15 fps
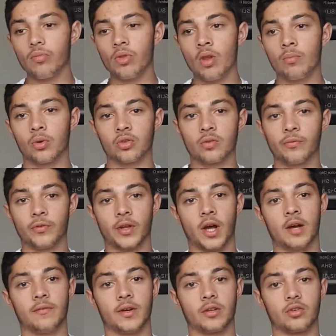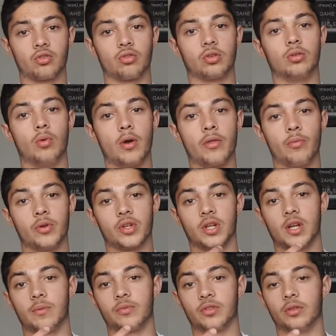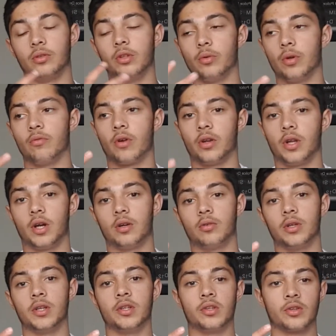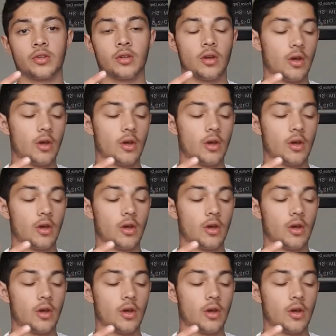But something I've had a struggle with, which I am still doing right now, is